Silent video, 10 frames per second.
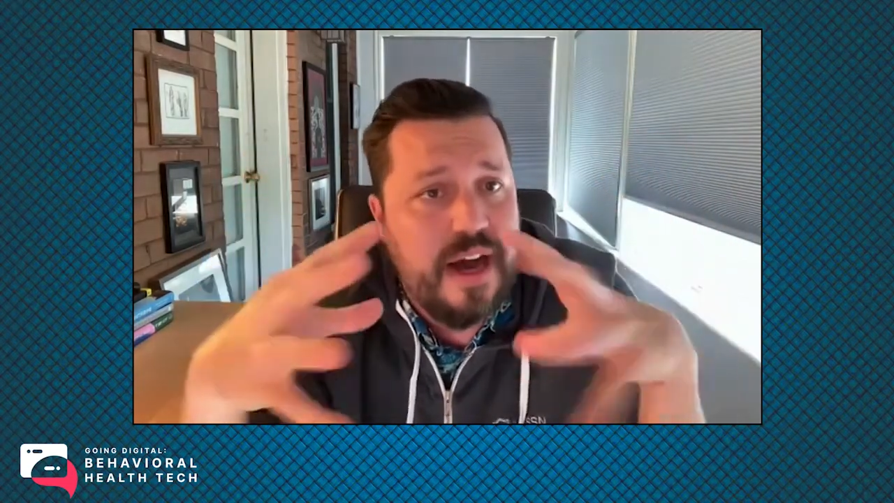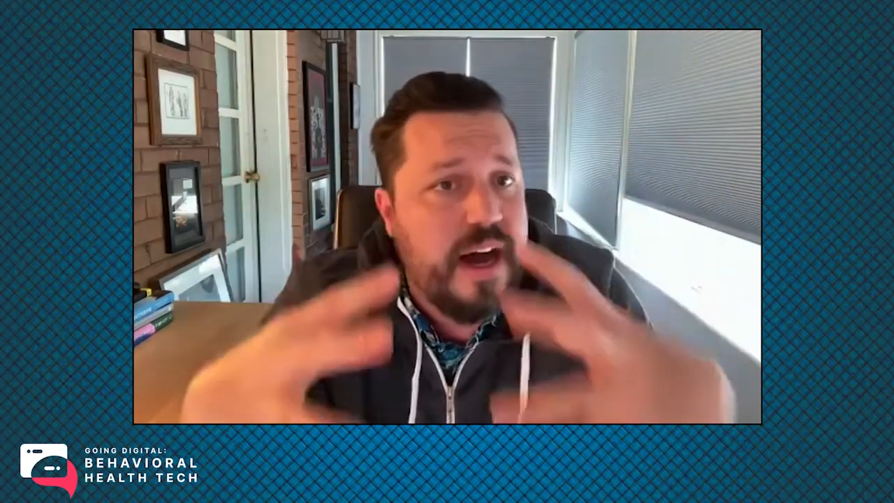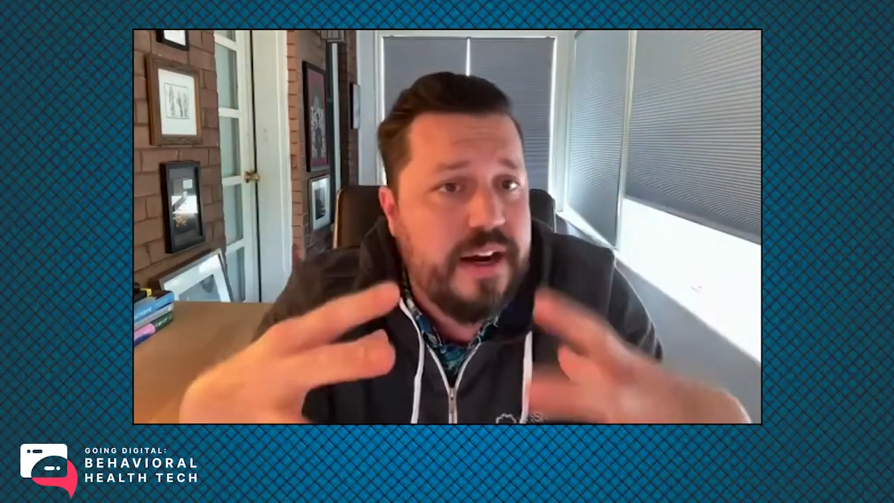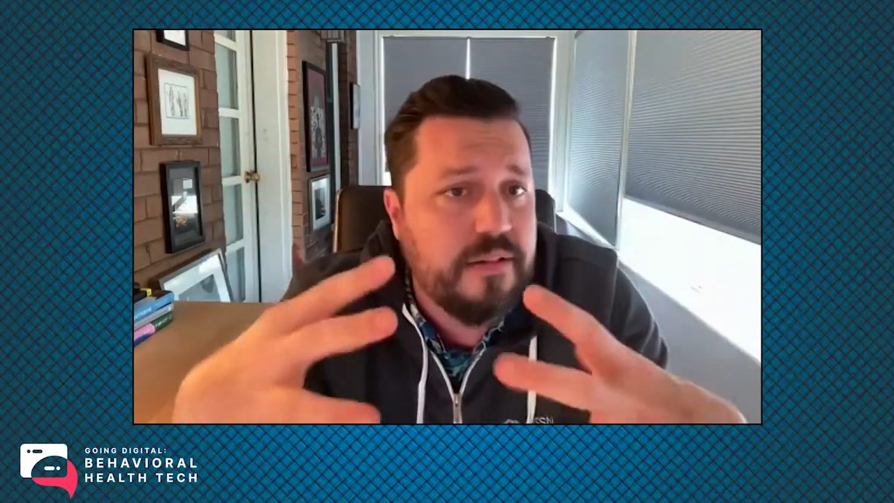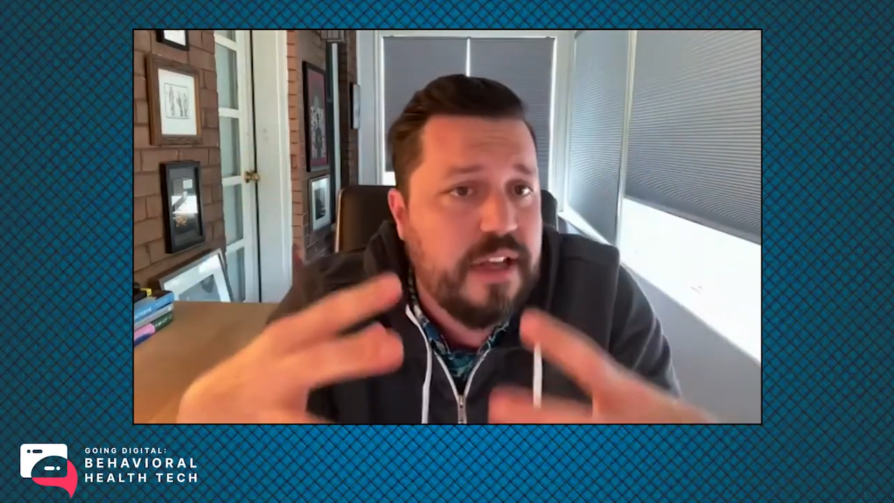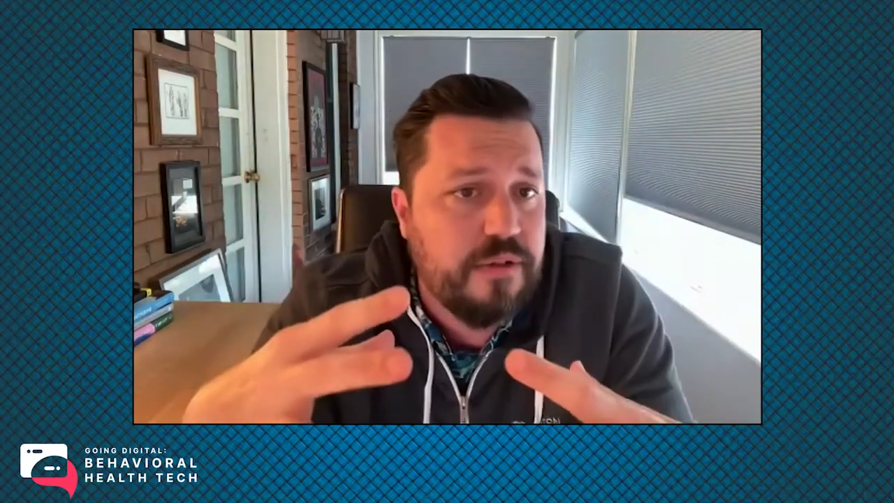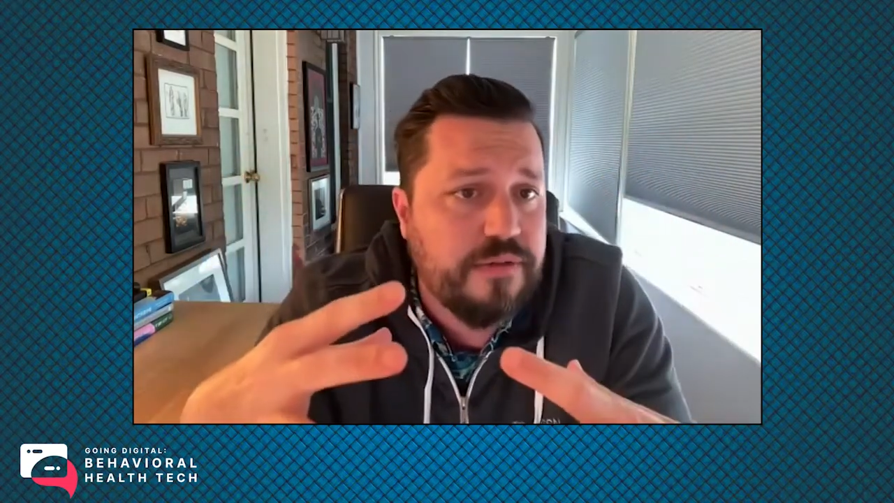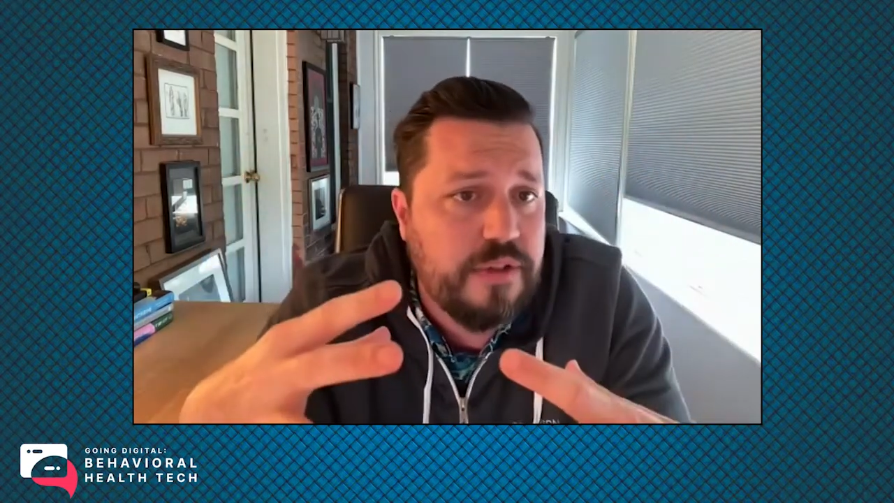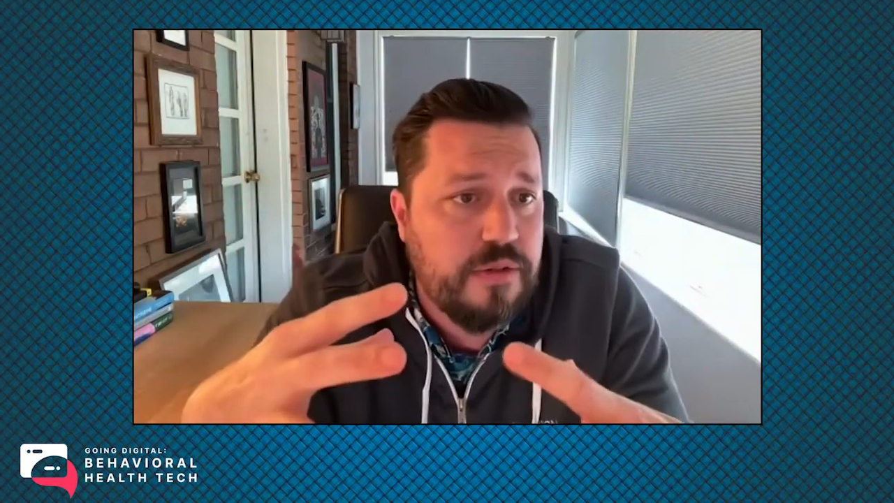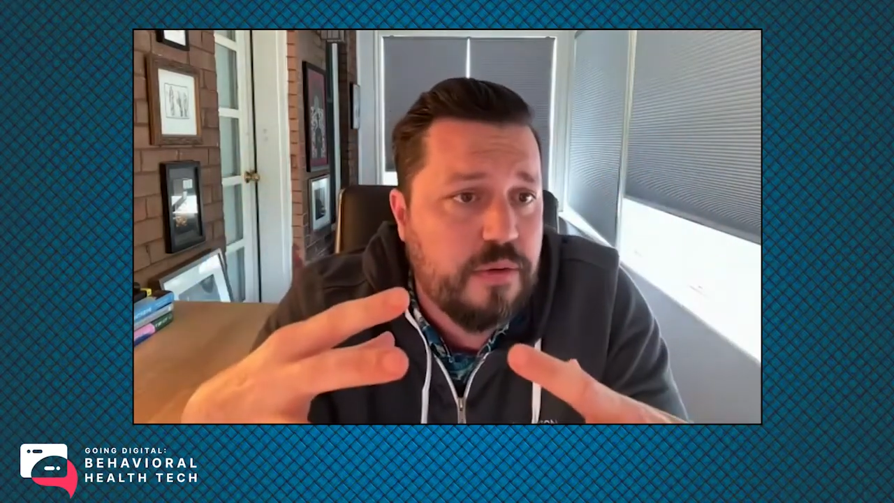higher level
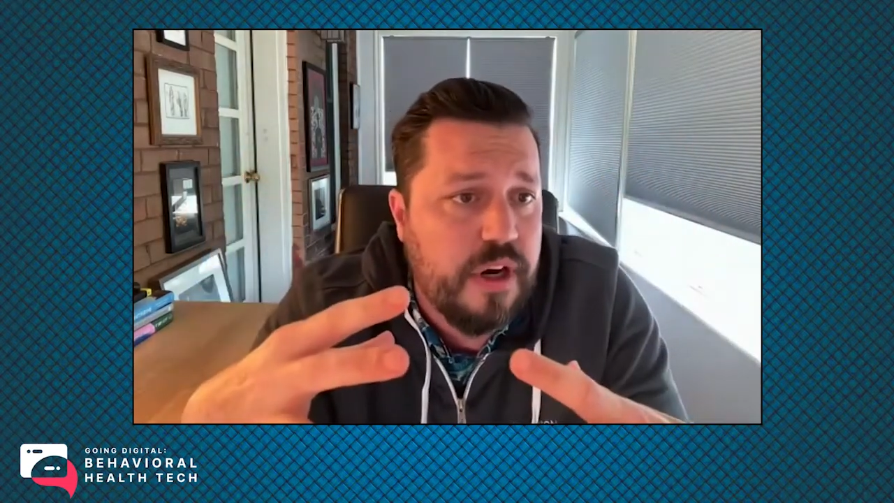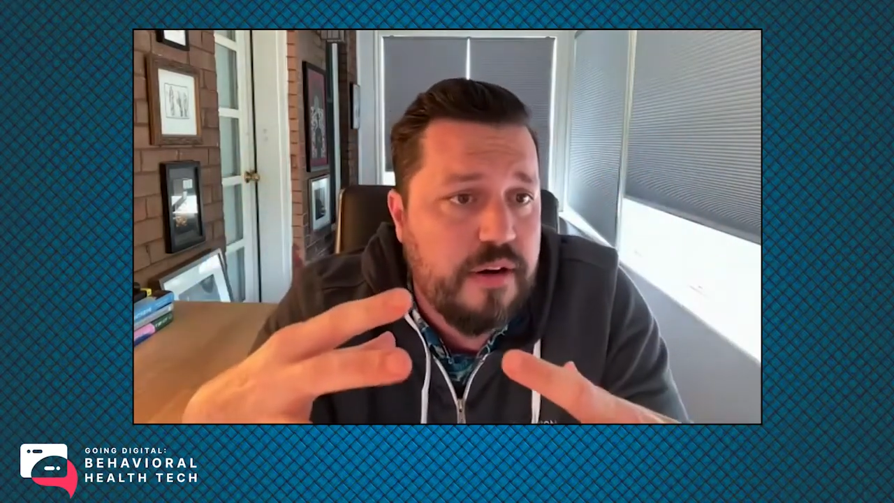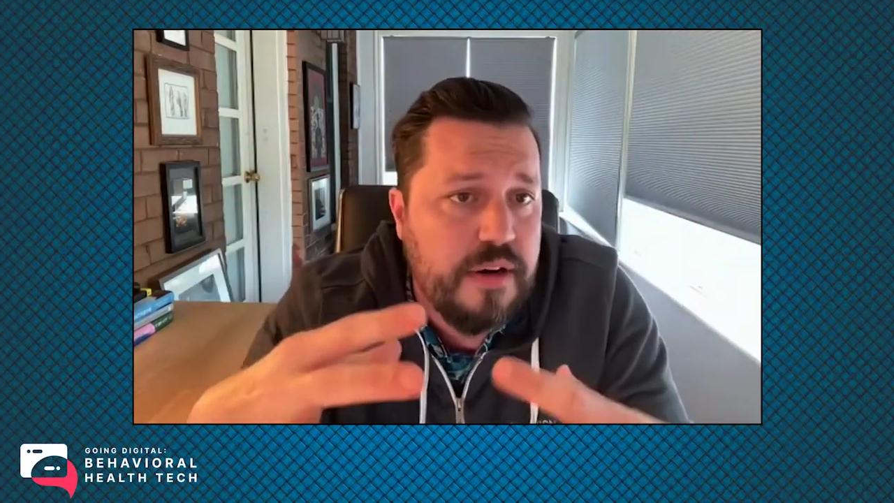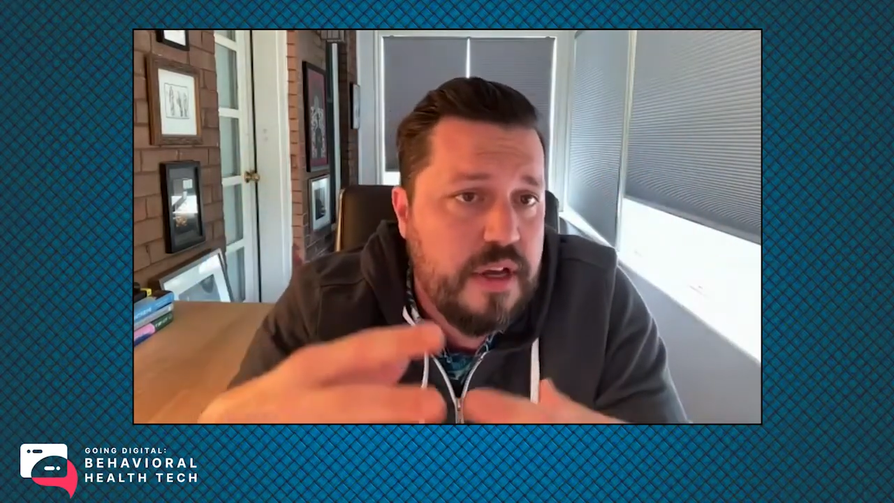view where